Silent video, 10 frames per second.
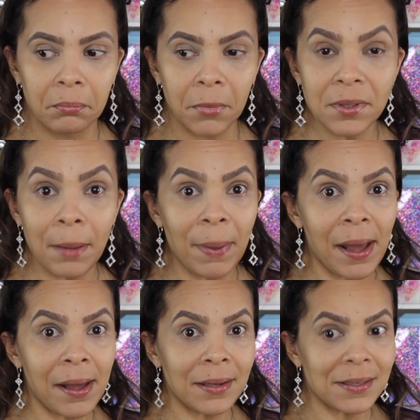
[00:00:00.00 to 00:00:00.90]
What's not
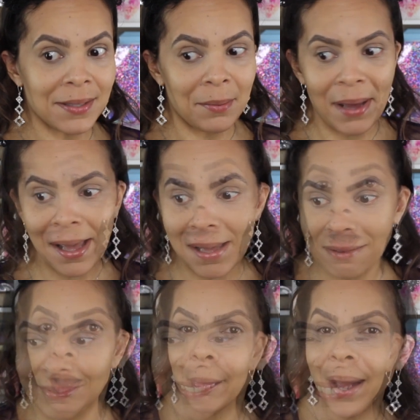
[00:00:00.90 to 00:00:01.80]
bad? That's not bad.
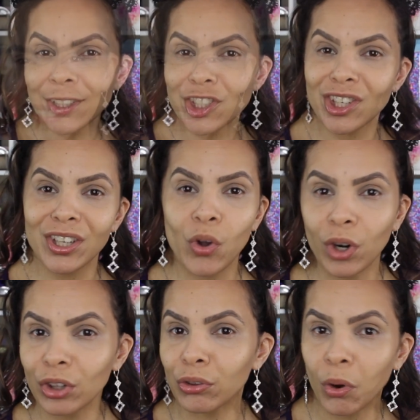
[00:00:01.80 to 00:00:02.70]
I'm actually
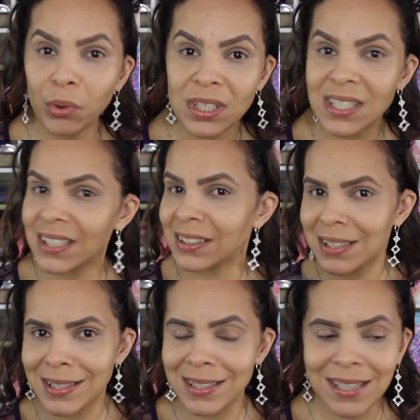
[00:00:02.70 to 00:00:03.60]
gonna throw this in.
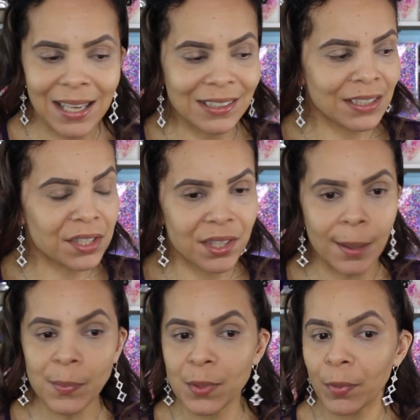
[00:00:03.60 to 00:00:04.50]
This is not in the
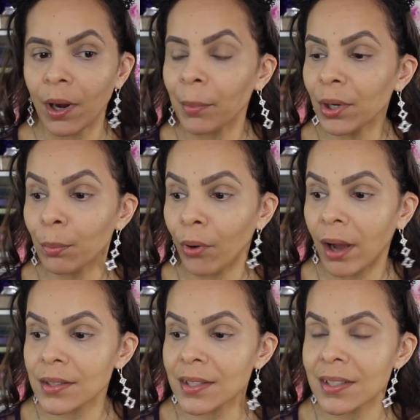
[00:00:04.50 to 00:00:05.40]
steps, but I'm gonna
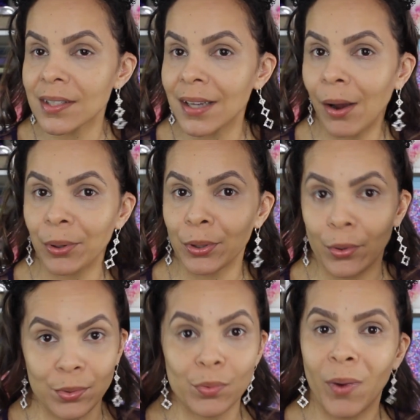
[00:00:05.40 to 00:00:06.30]
bronze and see how it
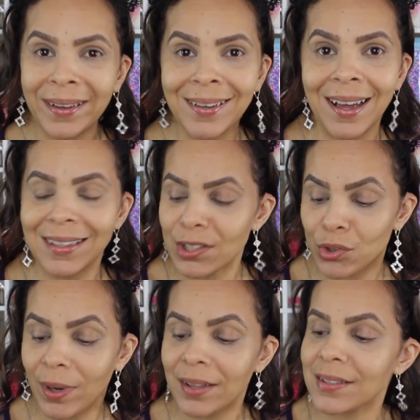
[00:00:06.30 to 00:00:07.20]
goes. Why not? Let's
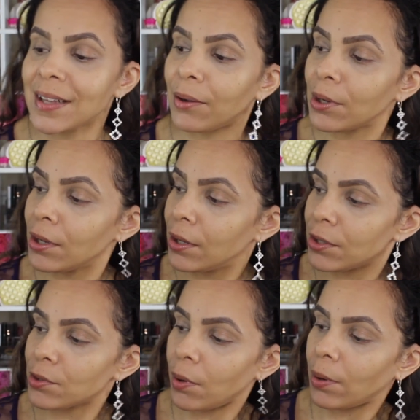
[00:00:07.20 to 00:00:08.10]
try this out.
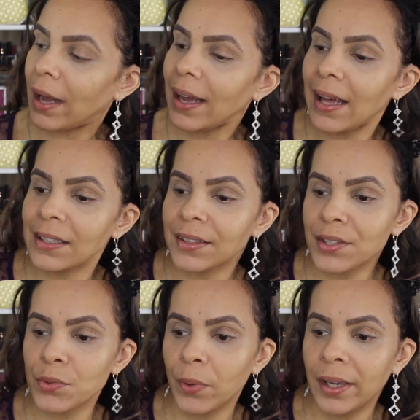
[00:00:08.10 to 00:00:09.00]
So I had it
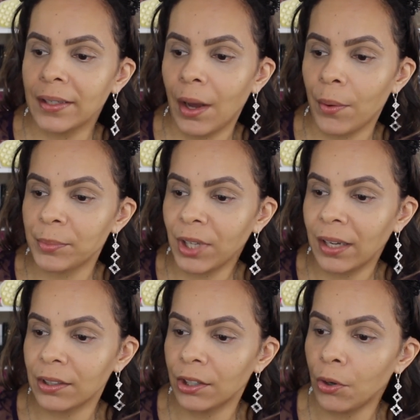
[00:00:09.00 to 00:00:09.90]
this way. Now I'm
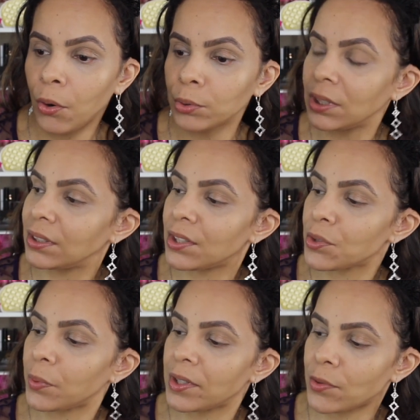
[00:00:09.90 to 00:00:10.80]
kind of gonna hold it
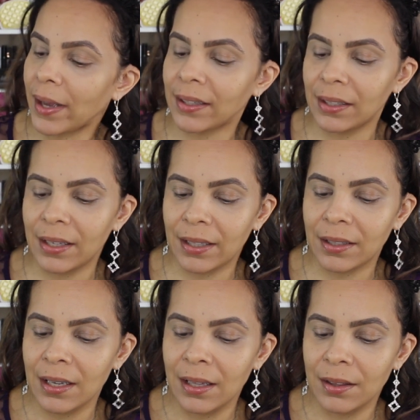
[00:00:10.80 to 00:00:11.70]
this way so I can get
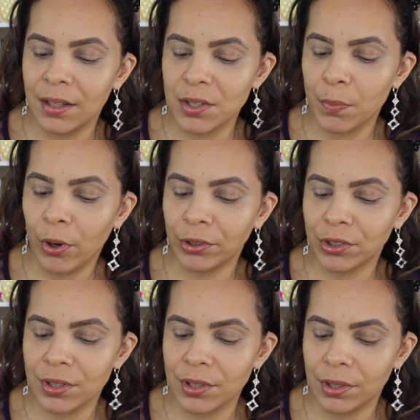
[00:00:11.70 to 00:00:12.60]
this part
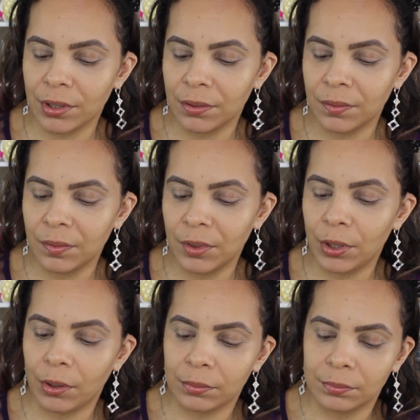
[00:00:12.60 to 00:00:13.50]
just to,
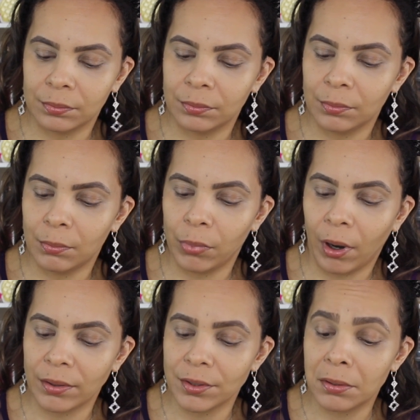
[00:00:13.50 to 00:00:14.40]
you know,
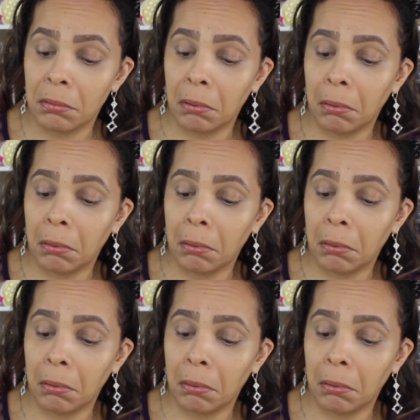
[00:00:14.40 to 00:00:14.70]
bronze.